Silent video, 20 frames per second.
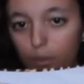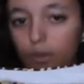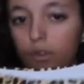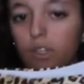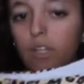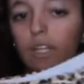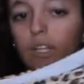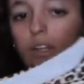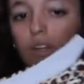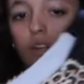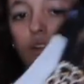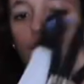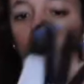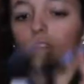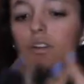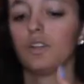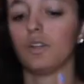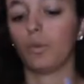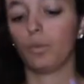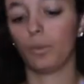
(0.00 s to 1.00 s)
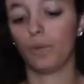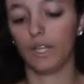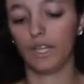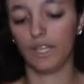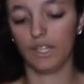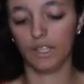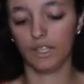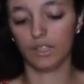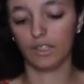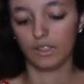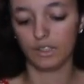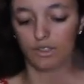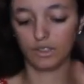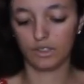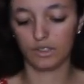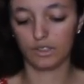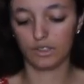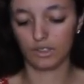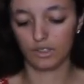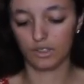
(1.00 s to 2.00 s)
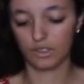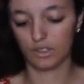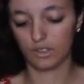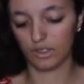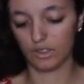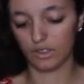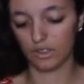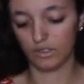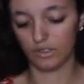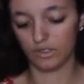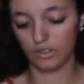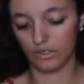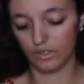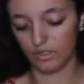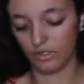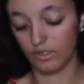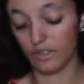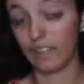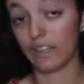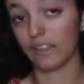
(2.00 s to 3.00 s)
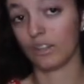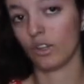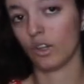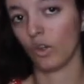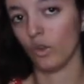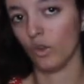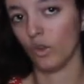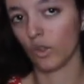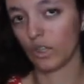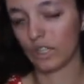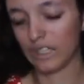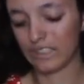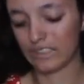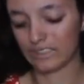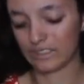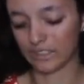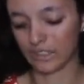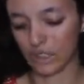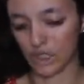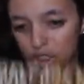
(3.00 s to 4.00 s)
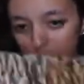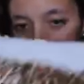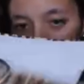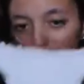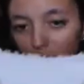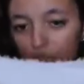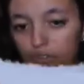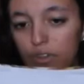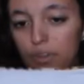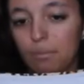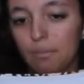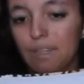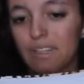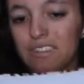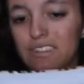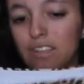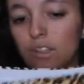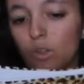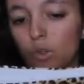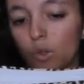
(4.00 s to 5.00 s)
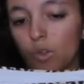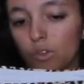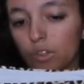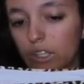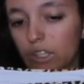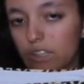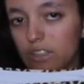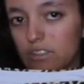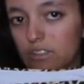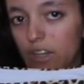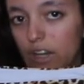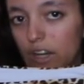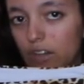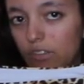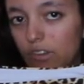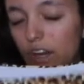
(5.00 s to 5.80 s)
but like the way they, the look is, like the shape of it makes it look like it's high